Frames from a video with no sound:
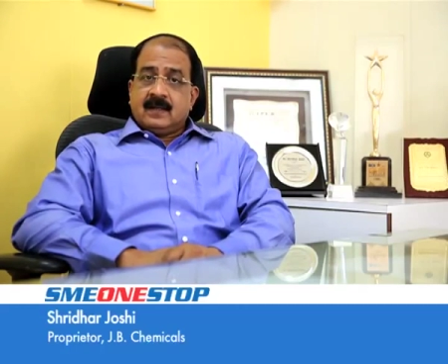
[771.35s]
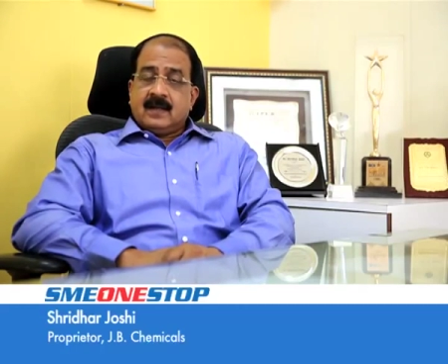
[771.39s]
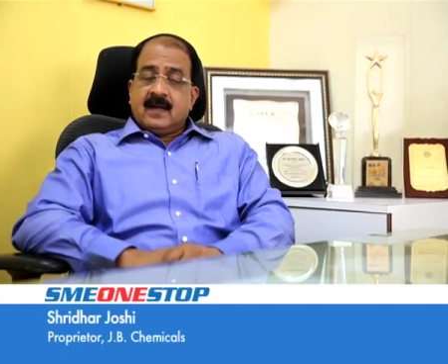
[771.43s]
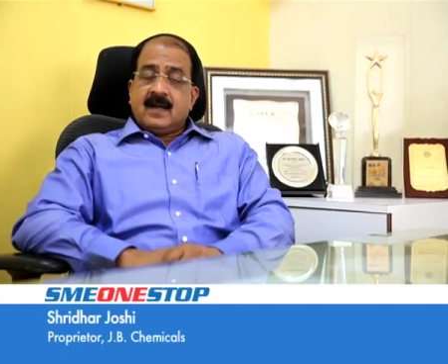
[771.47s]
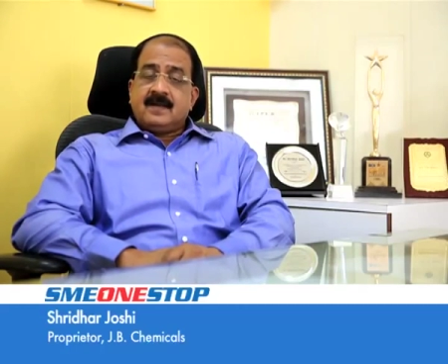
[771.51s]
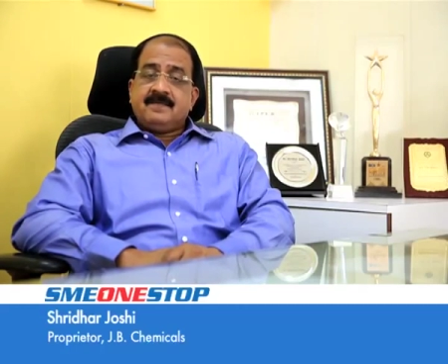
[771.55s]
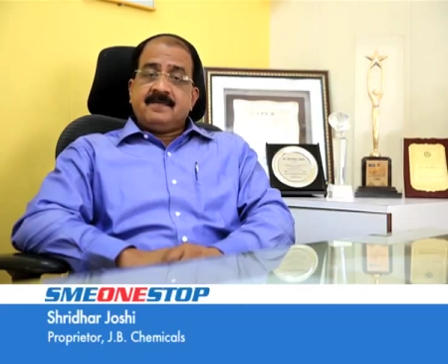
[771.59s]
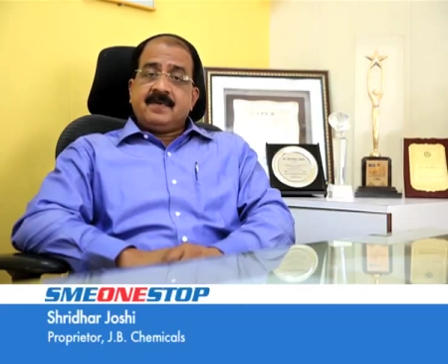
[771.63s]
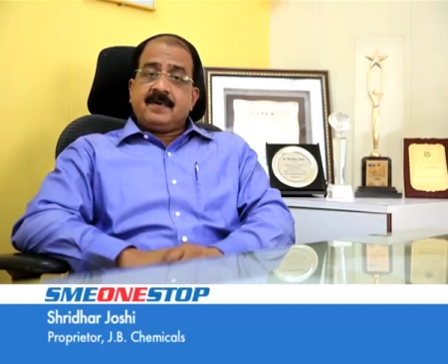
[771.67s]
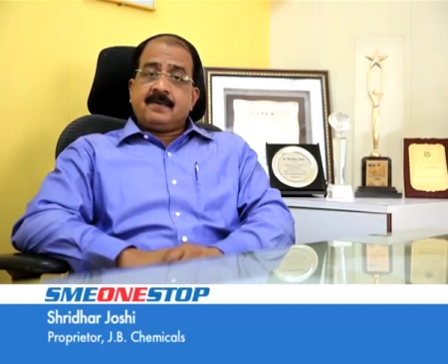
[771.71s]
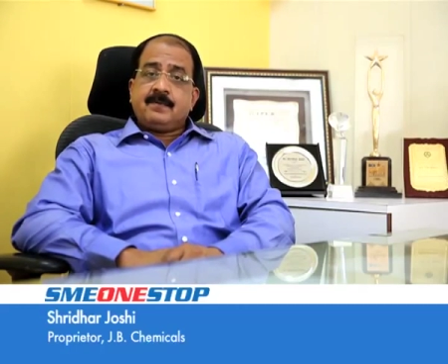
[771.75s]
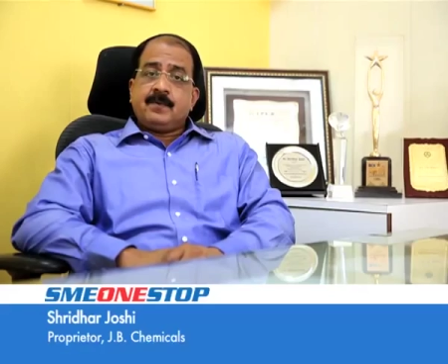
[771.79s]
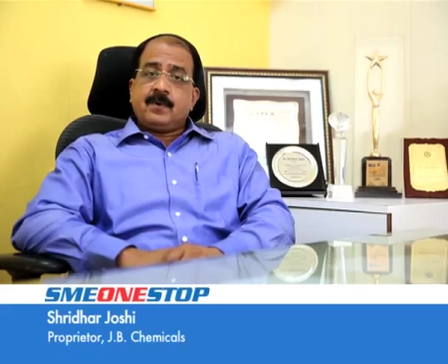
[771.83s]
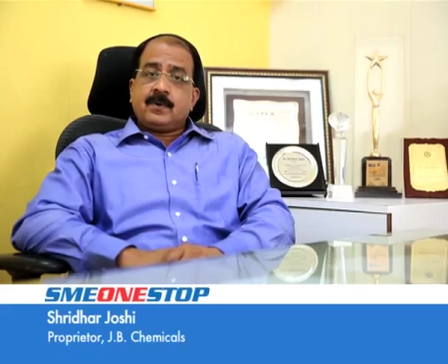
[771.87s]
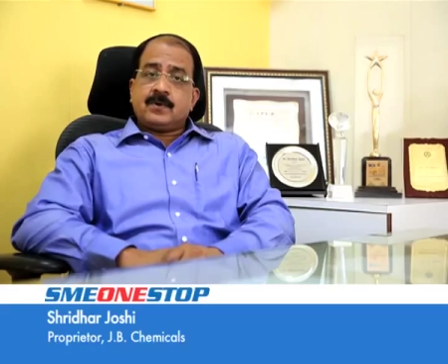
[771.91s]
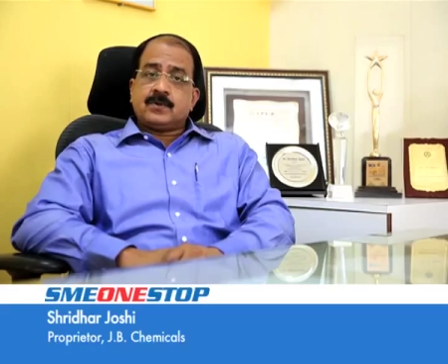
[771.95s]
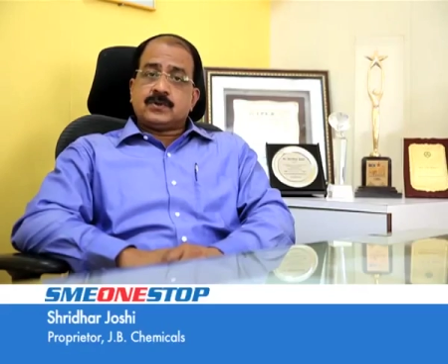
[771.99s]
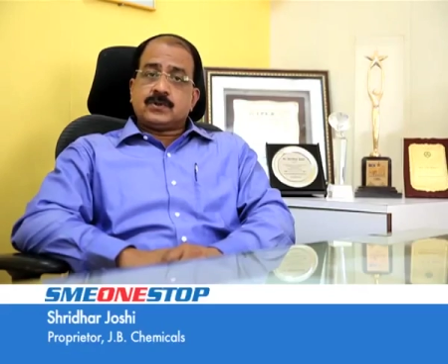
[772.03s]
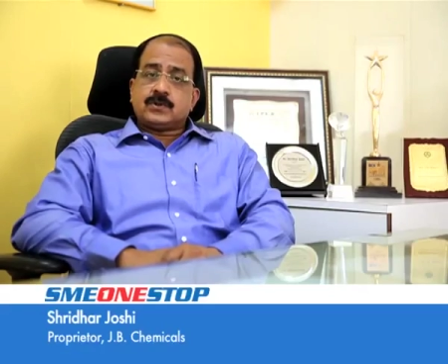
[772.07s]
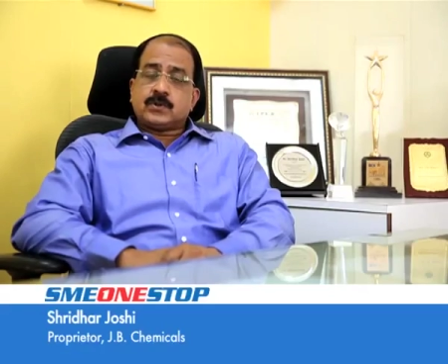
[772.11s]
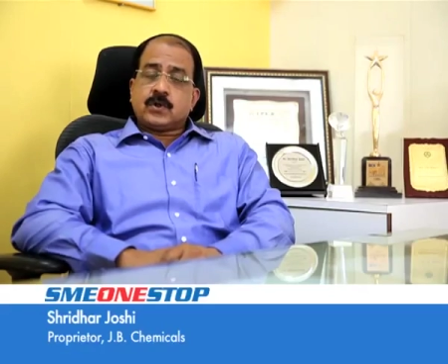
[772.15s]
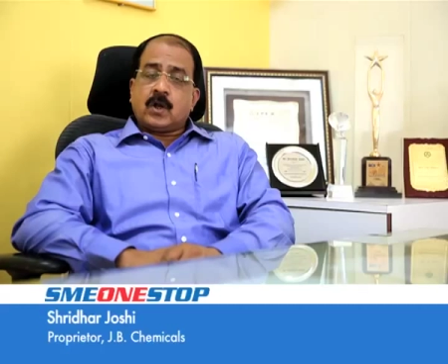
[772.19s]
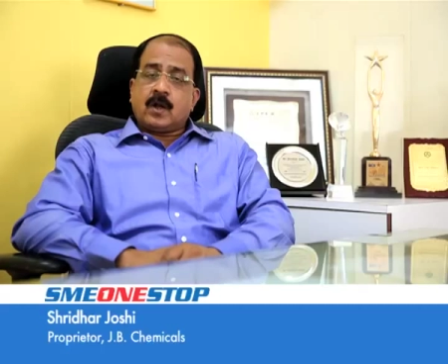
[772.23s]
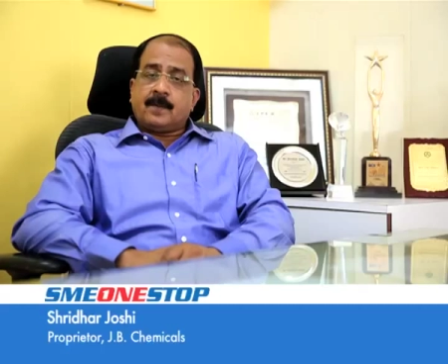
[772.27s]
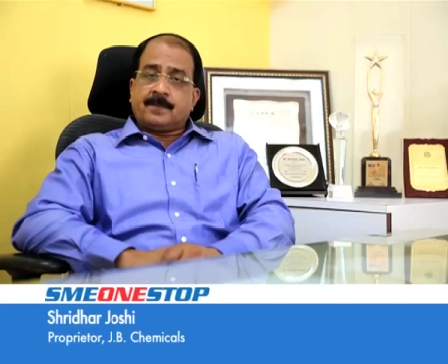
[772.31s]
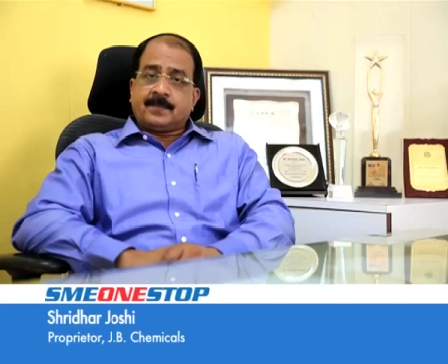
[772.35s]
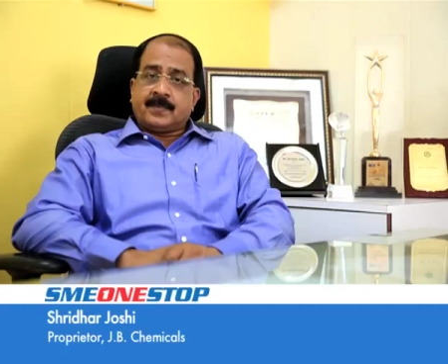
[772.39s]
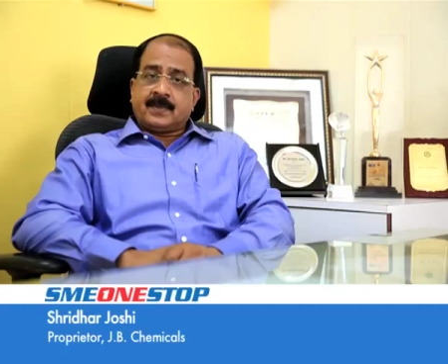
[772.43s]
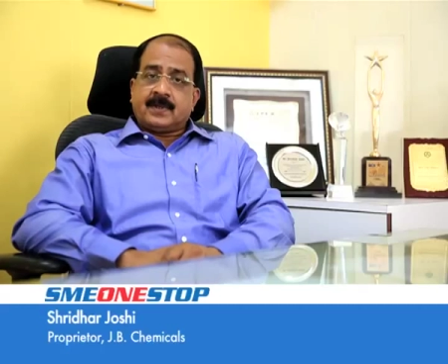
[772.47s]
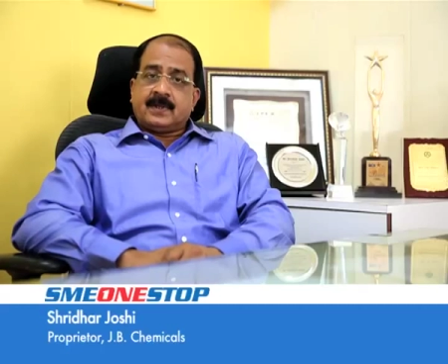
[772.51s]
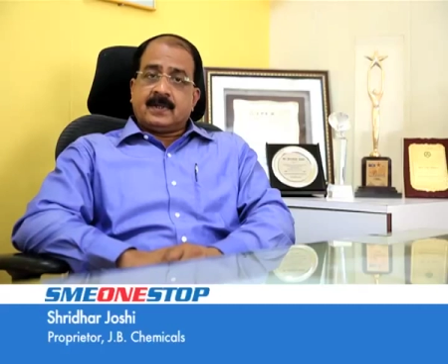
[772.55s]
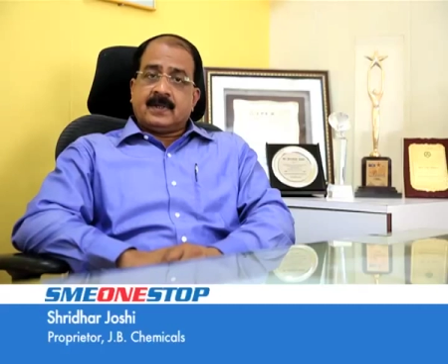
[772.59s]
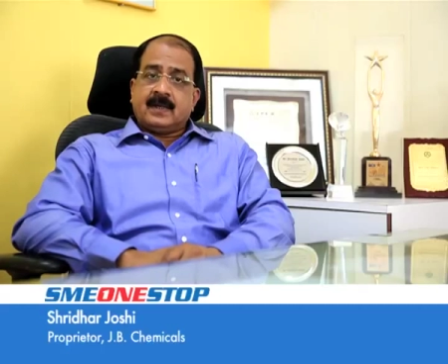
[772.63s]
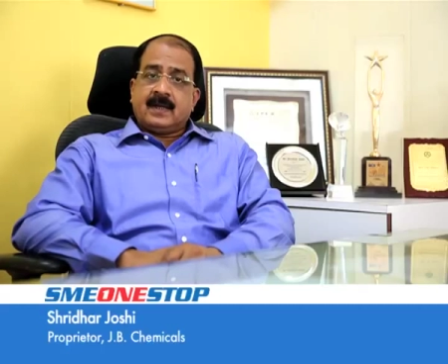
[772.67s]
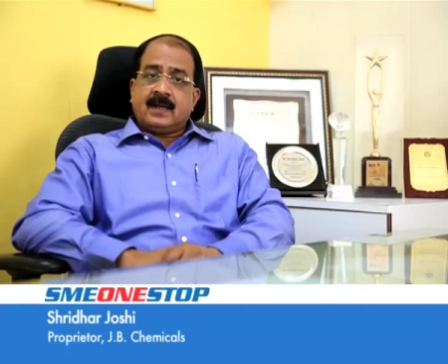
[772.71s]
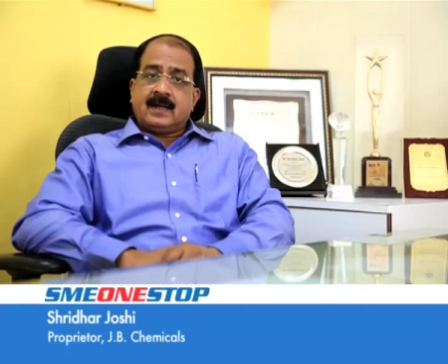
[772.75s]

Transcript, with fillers: and we have not stopped